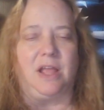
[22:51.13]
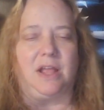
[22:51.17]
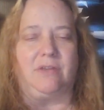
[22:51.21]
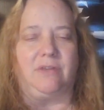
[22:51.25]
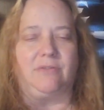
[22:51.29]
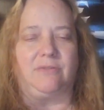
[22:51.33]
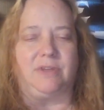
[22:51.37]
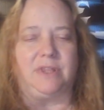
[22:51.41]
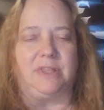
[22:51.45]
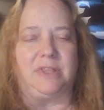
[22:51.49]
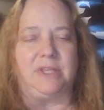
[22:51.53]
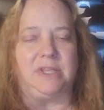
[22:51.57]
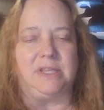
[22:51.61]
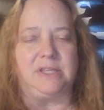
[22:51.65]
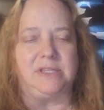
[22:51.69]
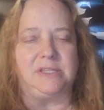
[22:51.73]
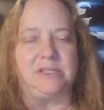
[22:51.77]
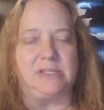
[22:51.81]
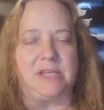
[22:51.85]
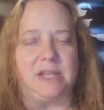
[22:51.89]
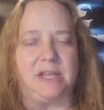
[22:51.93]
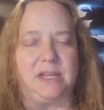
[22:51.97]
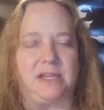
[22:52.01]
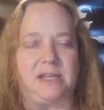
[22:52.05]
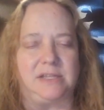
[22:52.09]
and
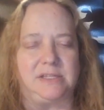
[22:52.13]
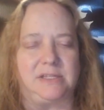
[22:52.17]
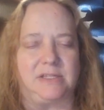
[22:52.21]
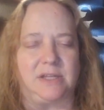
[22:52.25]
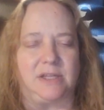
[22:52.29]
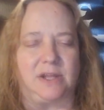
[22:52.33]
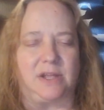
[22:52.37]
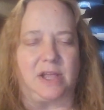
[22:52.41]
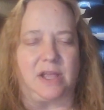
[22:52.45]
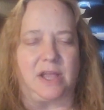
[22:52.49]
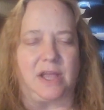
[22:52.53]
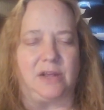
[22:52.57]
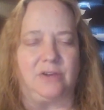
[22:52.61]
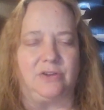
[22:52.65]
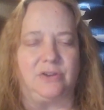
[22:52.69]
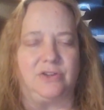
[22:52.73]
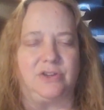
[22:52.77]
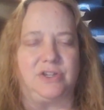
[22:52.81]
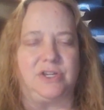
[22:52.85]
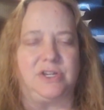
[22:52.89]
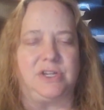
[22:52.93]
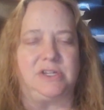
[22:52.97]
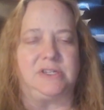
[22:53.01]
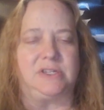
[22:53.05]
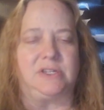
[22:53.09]
release any stuck
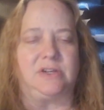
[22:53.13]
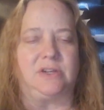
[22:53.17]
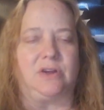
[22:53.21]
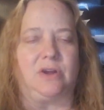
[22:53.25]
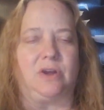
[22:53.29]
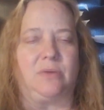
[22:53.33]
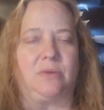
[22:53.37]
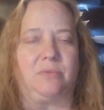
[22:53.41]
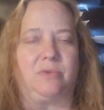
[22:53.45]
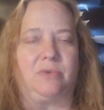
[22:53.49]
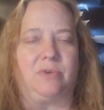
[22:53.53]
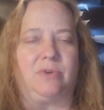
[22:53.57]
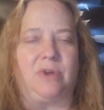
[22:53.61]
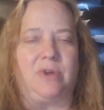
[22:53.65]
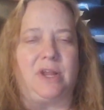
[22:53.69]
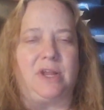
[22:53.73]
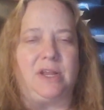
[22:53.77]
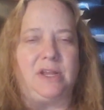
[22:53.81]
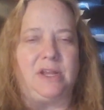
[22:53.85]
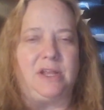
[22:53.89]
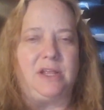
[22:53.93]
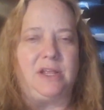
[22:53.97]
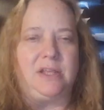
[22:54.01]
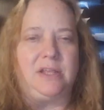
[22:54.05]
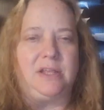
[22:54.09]
energies in our
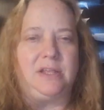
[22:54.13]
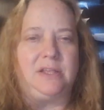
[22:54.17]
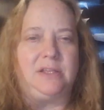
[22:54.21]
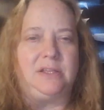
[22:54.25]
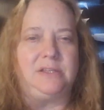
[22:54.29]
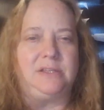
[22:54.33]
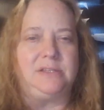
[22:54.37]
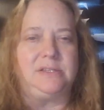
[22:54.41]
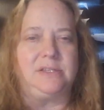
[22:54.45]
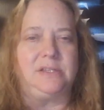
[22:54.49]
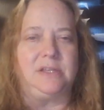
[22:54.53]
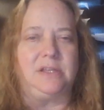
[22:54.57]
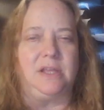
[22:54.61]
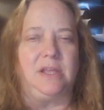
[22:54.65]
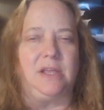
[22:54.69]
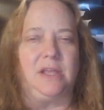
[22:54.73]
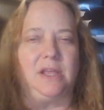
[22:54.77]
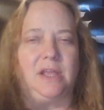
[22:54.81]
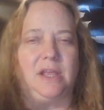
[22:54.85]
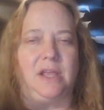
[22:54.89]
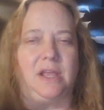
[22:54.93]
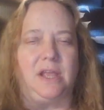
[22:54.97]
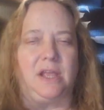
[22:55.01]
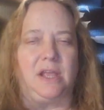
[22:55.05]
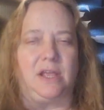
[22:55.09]
meridians
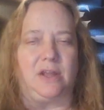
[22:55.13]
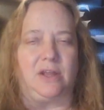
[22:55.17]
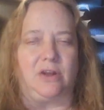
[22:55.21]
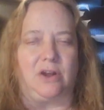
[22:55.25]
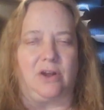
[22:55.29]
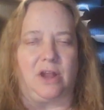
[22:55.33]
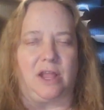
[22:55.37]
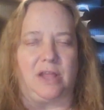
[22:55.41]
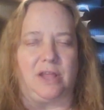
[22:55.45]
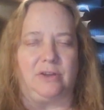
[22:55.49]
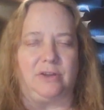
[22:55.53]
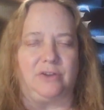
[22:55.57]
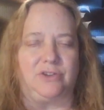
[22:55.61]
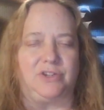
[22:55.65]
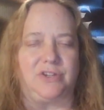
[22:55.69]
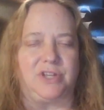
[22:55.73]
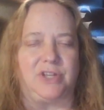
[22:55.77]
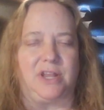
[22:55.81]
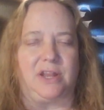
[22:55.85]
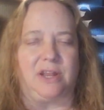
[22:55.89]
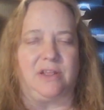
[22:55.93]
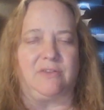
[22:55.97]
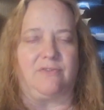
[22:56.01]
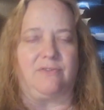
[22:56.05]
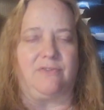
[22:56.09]
and our
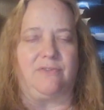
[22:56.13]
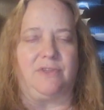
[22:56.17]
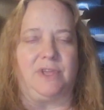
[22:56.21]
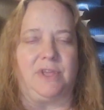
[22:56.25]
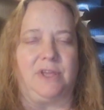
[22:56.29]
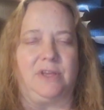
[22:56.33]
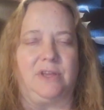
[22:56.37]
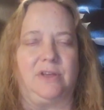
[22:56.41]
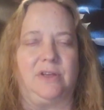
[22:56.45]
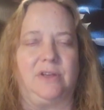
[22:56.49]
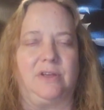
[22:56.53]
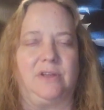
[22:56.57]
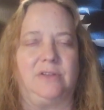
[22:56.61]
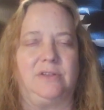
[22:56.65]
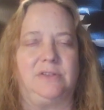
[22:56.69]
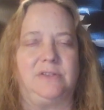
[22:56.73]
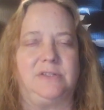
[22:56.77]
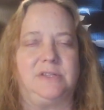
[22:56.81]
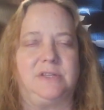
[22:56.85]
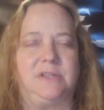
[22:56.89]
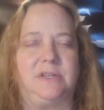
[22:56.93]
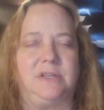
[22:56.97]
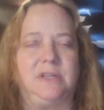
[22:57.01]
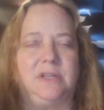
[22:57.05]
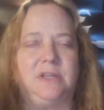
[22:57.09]
energetic
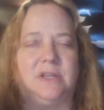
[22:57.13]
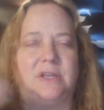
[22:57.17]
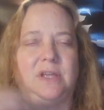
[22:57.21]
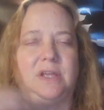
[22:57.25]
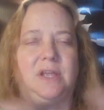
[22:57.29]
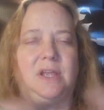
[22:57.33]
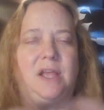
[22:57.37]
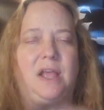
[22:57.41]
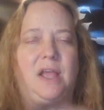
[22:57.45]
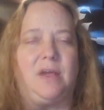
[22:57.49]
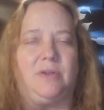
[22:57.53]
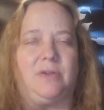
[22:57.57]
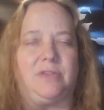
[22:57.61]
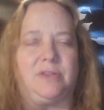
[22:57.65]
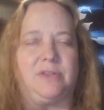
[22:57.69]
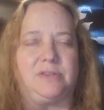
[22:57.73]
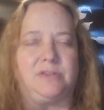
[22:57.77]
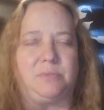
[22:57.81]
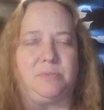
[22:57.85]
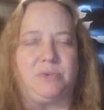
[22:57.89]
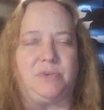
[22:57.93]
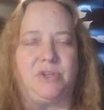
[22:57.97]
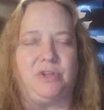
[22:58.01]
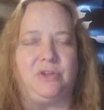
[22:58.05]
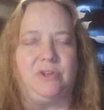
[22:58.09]
fields.
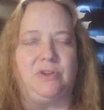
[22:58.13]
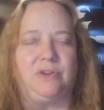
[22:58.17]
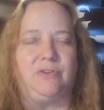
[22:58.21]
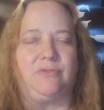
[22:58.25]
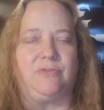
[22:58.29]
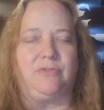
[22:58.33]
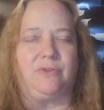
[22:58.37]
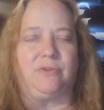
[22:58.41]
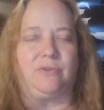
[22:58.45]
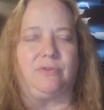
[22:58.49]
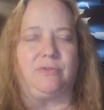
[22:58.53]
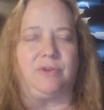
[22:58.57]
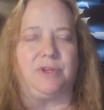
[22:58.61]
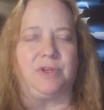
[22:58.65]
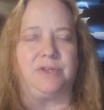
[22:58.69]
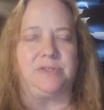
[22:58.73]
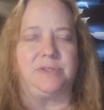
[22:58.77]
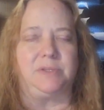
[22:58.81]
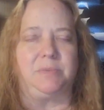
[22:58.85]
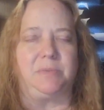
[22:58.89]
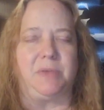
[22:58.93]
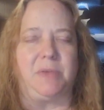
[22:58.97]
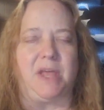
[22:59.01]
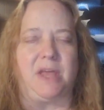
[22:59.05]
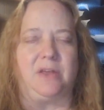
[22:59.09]
Those beautiful
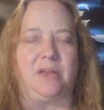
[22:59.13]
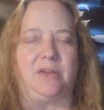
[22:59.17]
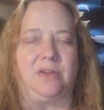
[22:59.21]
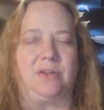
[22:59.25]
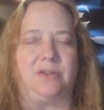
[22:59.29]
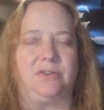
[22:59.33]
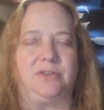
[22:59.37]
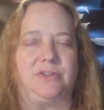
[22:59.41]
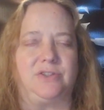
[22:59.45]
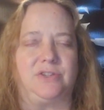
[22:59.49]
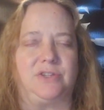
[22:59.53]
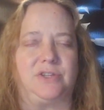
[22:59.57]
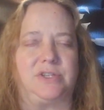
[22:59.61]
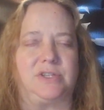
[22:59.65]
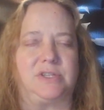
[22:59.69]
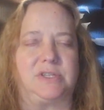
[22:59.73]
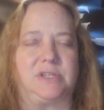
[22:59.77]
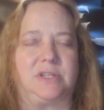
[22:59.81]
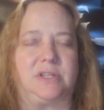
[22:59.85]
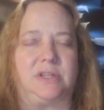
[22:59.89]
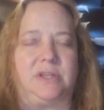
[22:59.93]
rose petals just